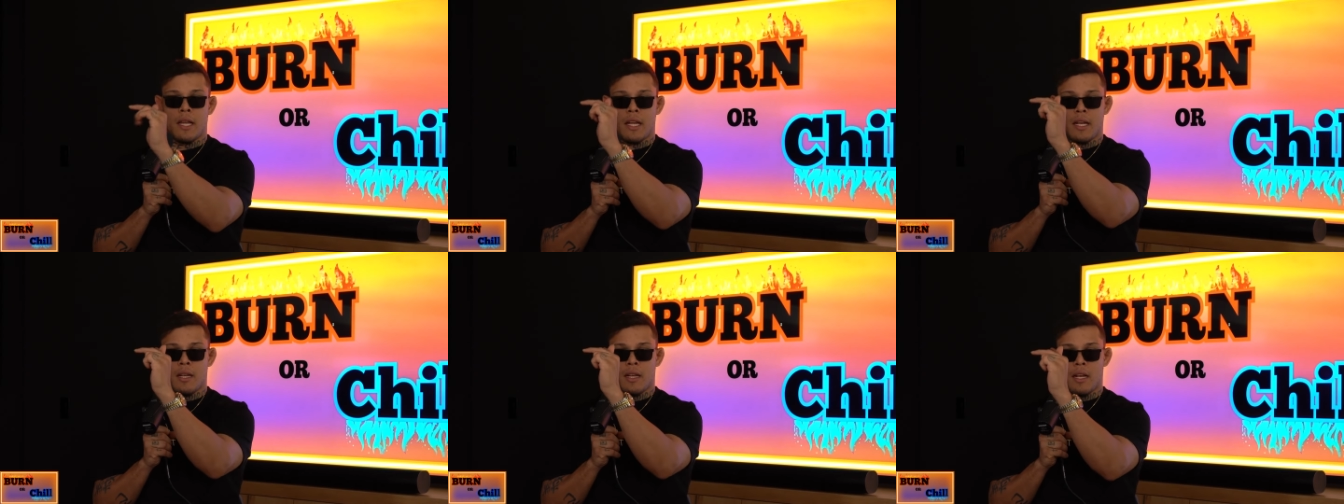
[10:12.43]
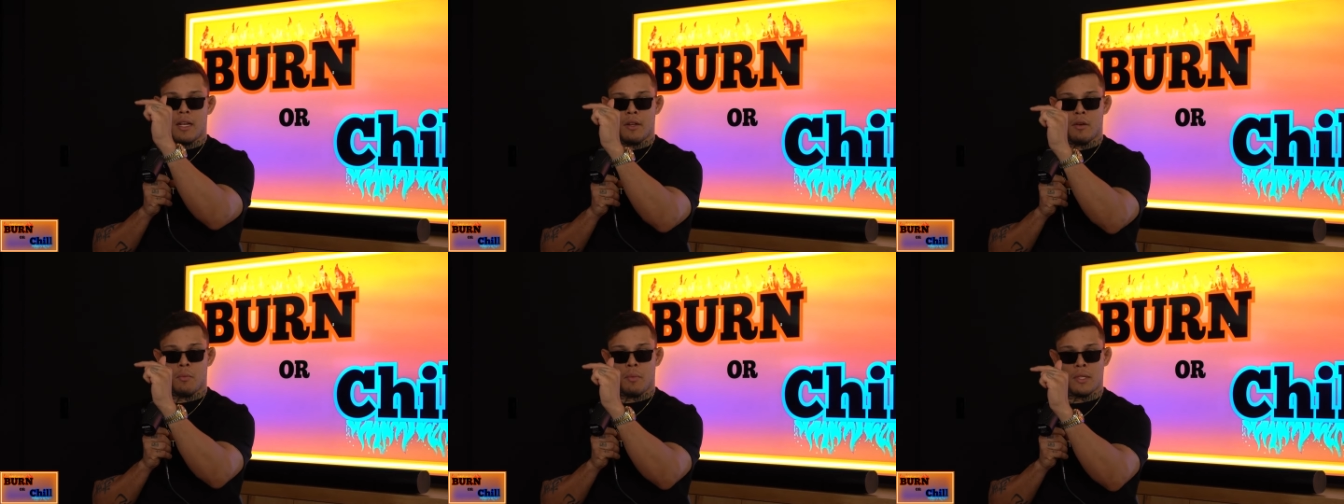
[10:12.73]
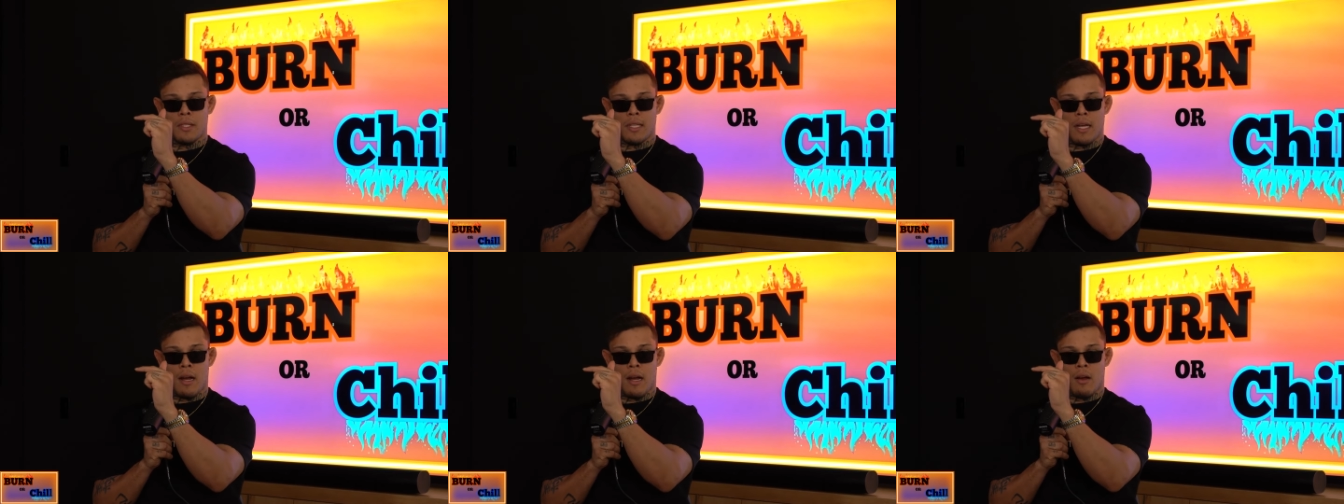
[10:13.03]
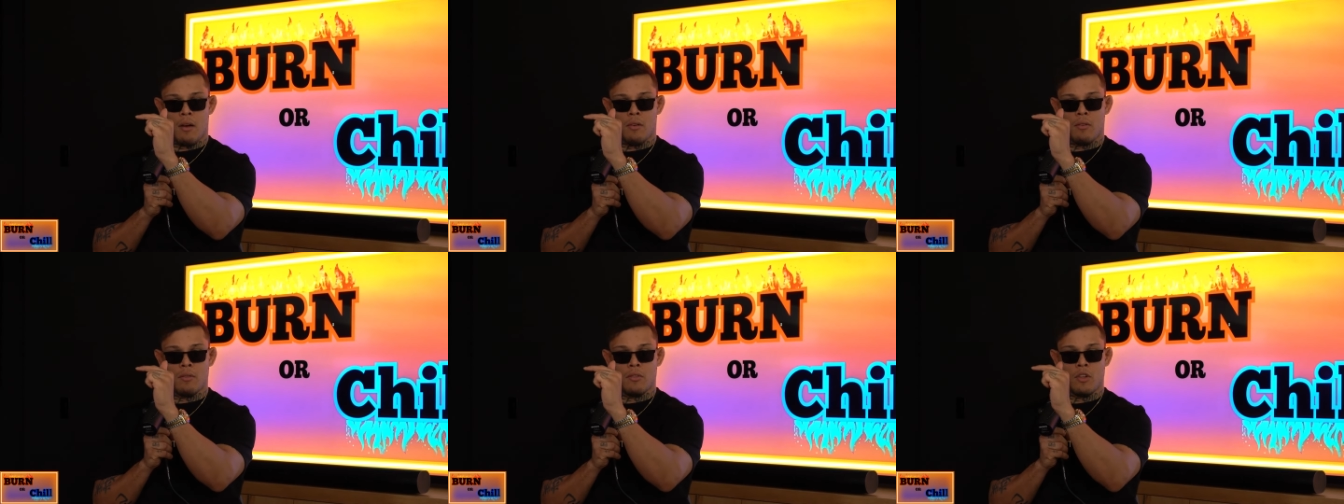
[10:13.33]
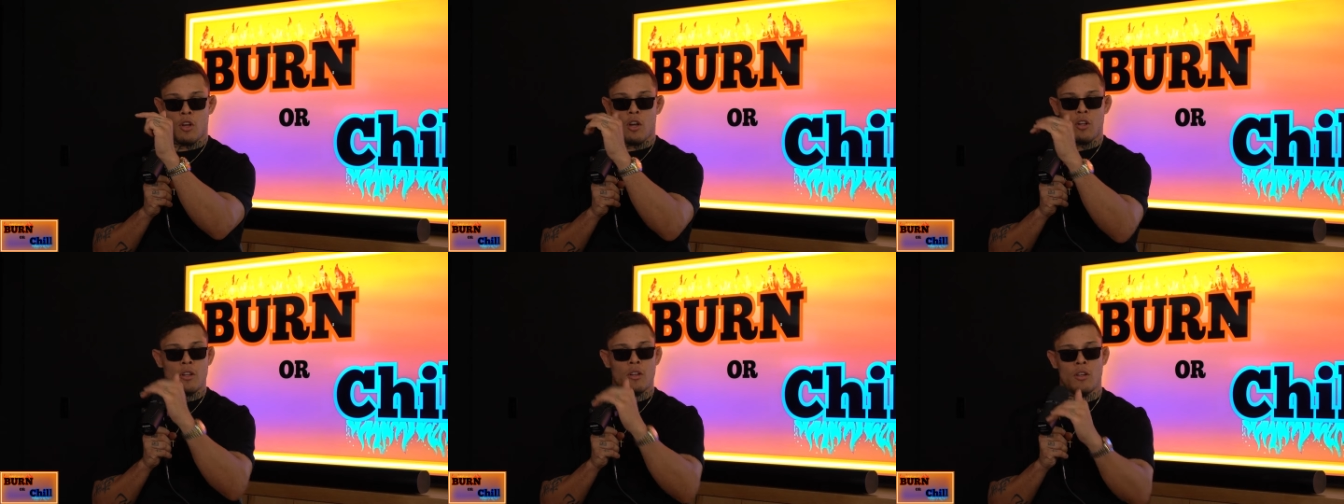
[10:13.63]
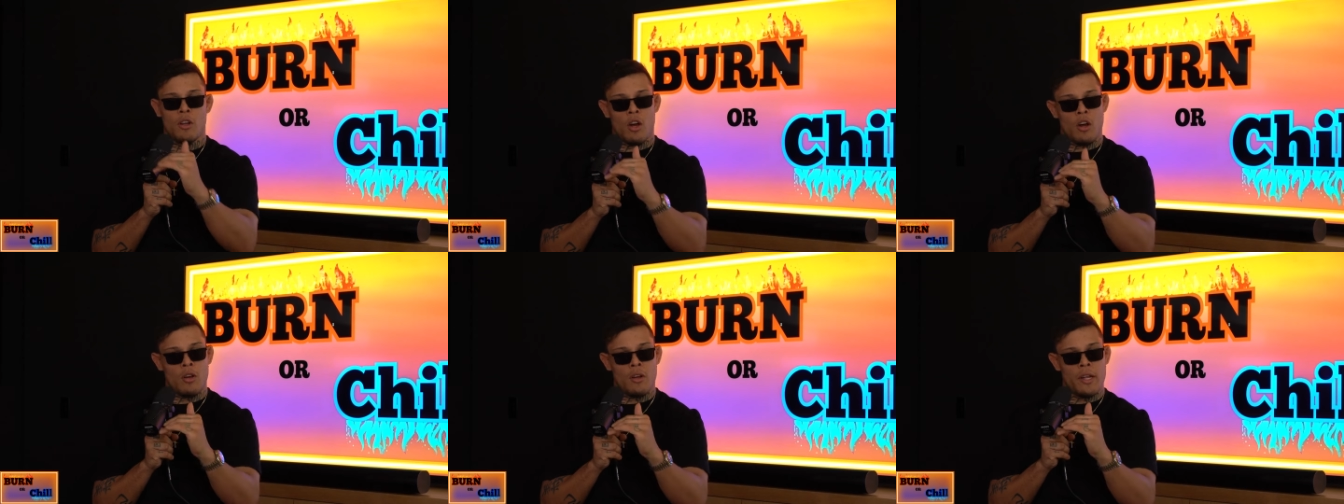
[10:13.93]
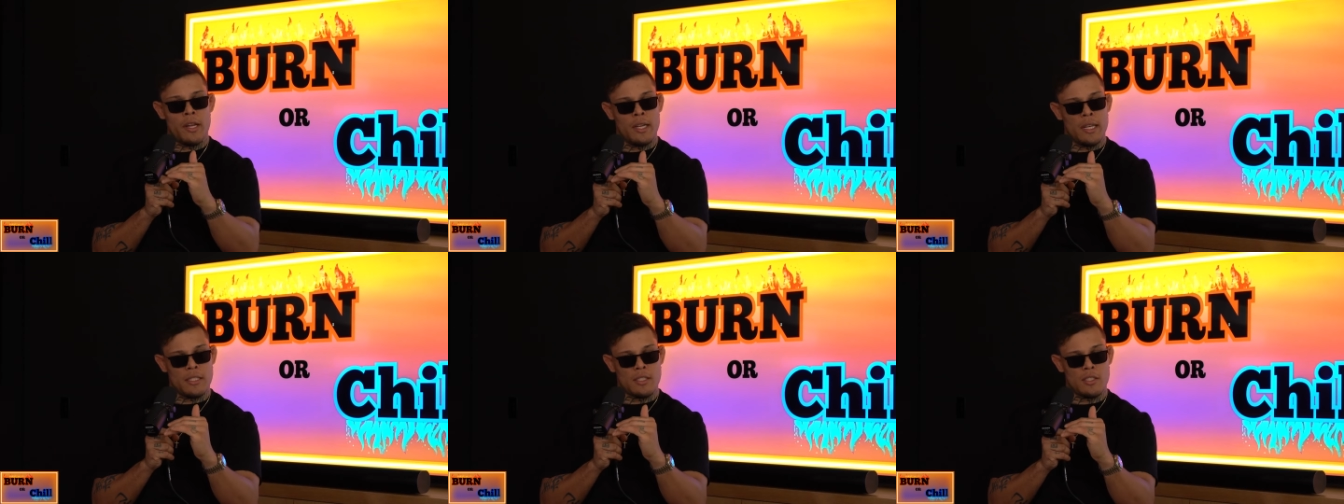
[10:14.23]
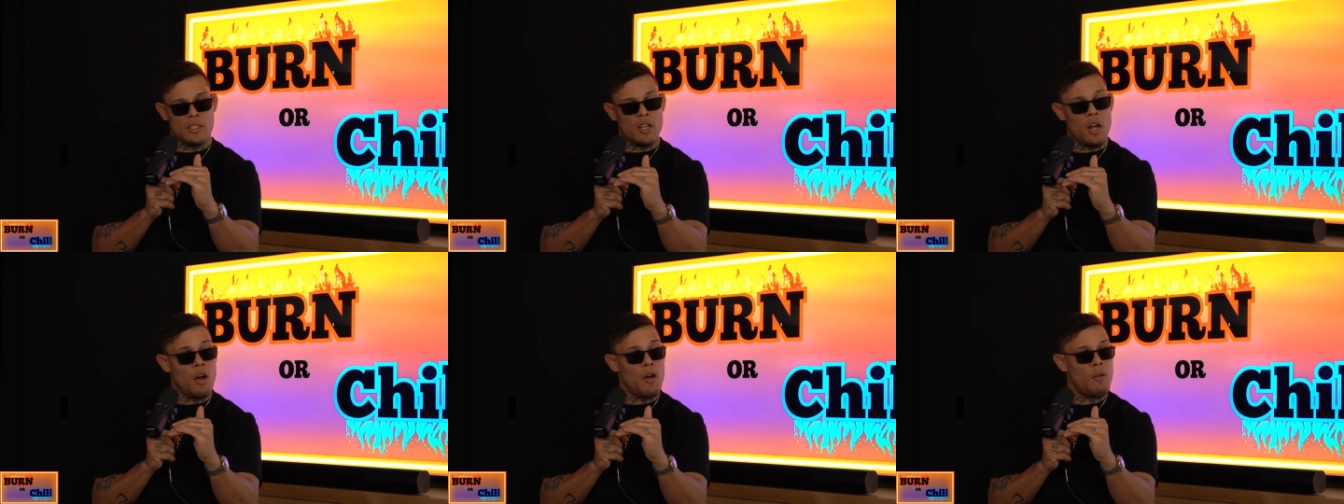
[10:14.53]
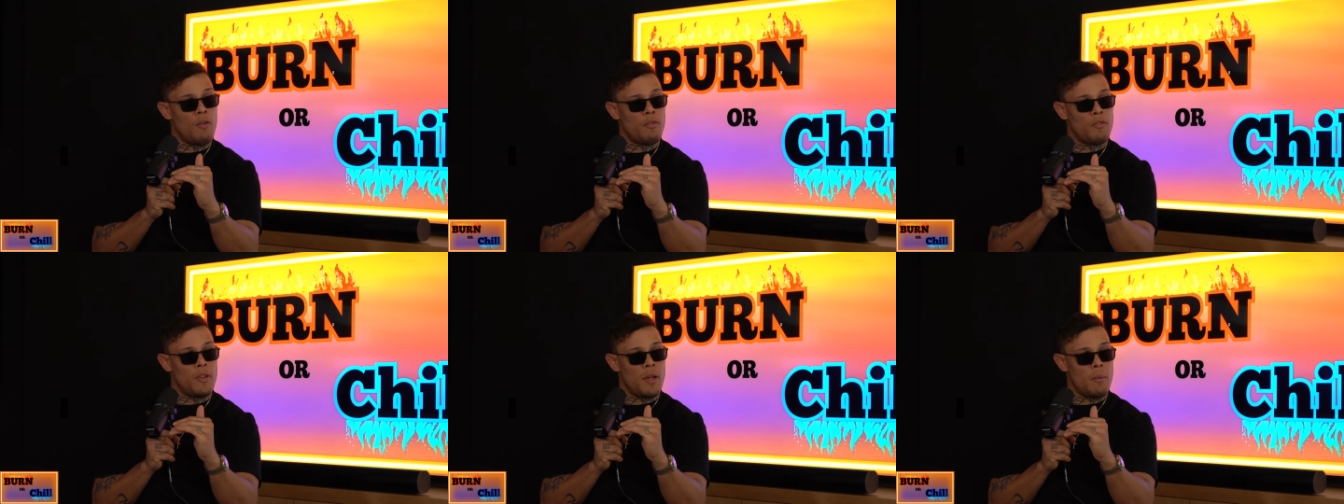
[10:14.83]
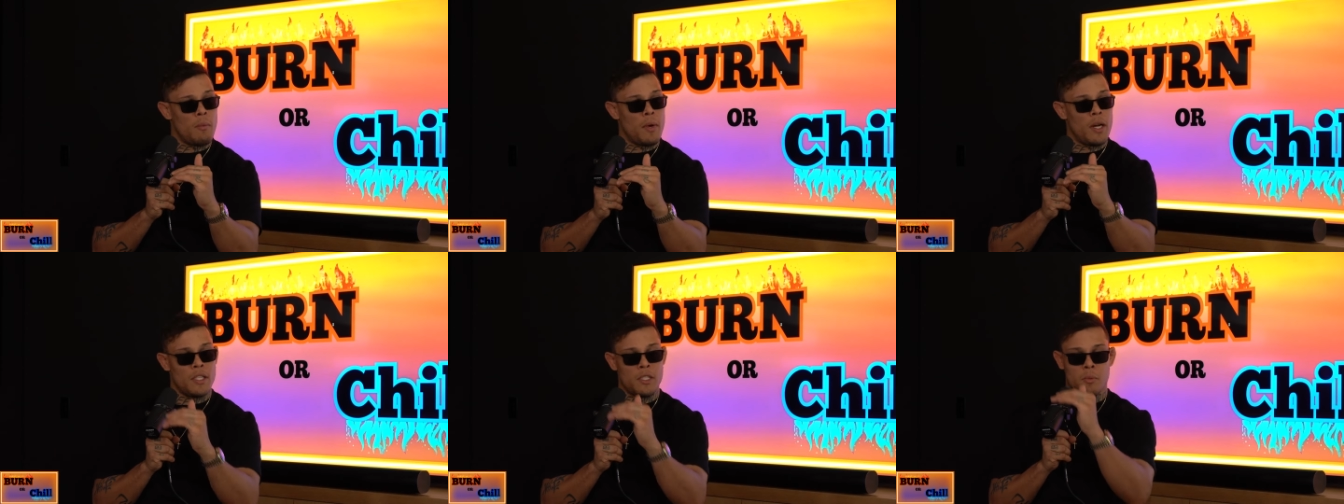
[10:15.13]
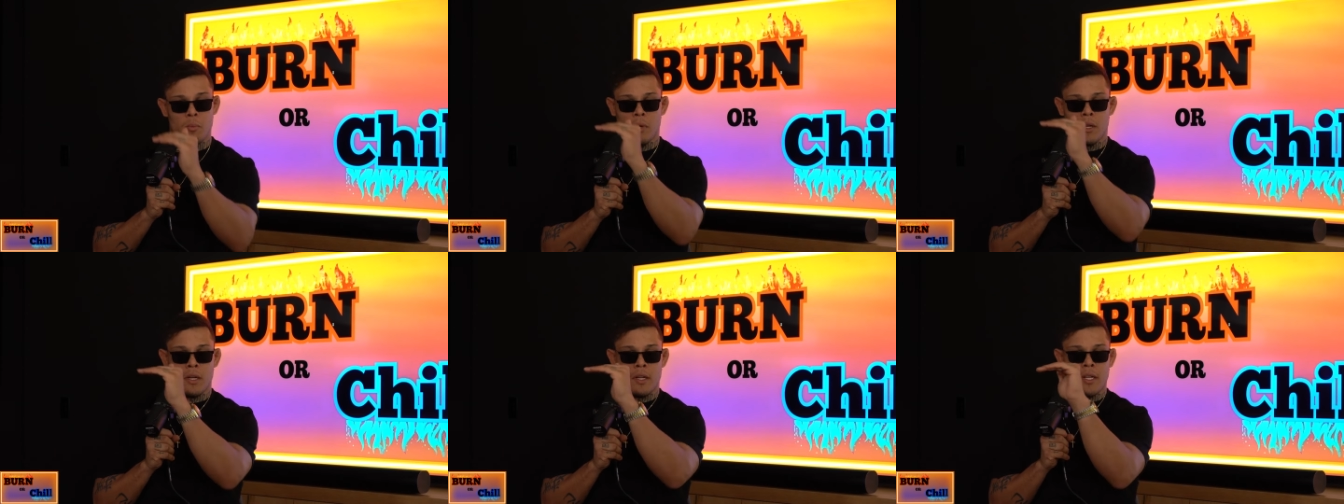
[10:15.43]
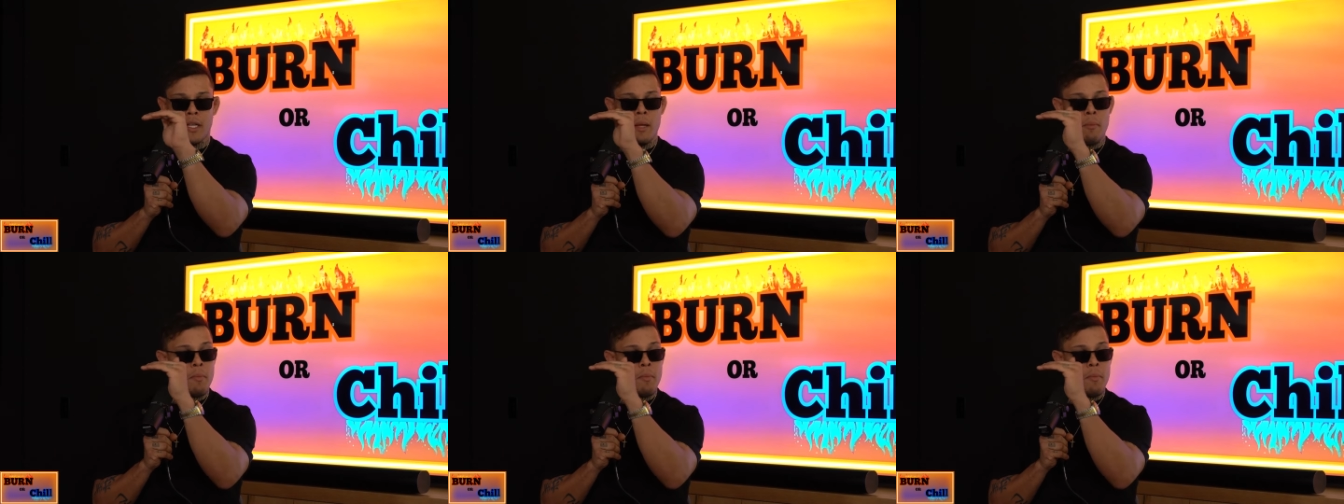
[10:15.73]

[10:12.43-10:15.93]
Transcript: and a little bit down. Not not in the south that much, but yeah. in the